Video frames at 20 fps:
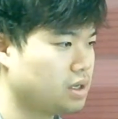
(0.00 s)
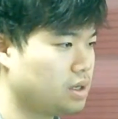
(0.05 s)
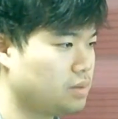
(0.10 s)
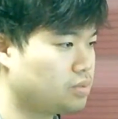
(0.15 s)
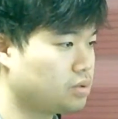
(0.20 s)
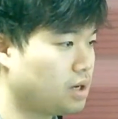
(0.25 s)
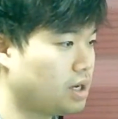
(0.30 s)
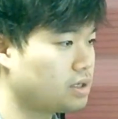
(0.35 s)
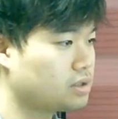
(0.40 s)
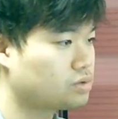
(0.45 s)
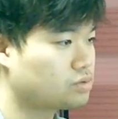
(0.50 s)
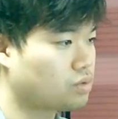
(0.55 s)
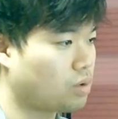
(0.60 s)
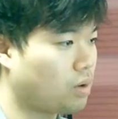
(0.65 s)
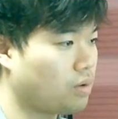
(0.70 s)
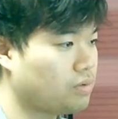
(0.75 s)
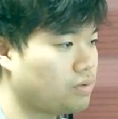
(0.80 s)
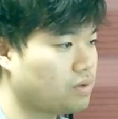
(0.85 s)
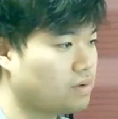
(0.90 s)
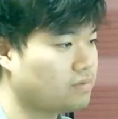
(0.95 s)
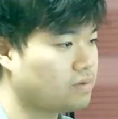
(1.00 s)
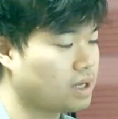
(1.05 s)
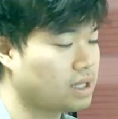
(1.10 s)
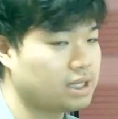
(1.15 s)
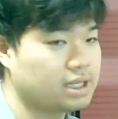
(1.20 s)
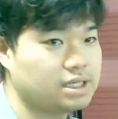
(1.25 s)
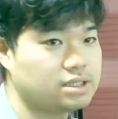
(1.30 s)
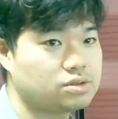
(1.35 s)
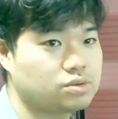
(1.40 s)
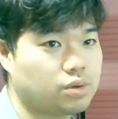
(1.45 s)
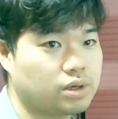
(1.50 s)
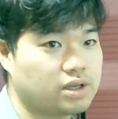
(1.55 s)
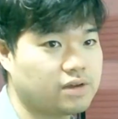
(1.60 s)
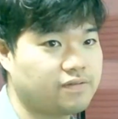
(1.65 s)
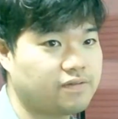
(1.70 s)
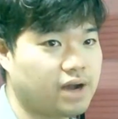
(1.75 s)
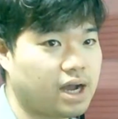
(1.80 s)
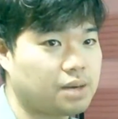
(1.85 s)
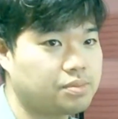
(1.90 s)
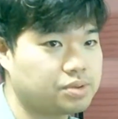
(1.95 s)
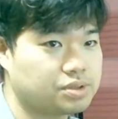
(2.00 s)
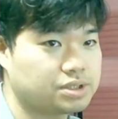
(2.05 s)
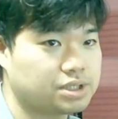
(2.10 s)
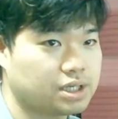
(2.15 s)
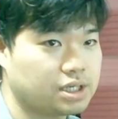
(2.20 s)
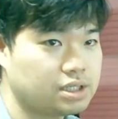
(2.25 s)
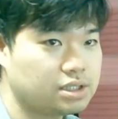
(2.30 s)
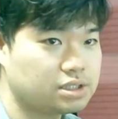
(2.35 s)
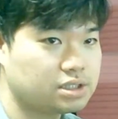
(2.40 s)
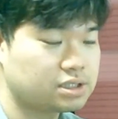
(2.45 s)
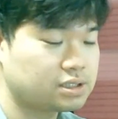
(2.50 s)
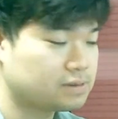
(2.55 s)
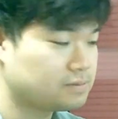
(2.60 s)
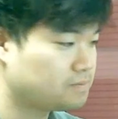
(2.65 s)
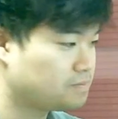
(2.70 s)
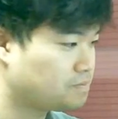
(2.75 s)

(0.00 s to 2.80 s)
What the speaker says: implying growth of at least 25%.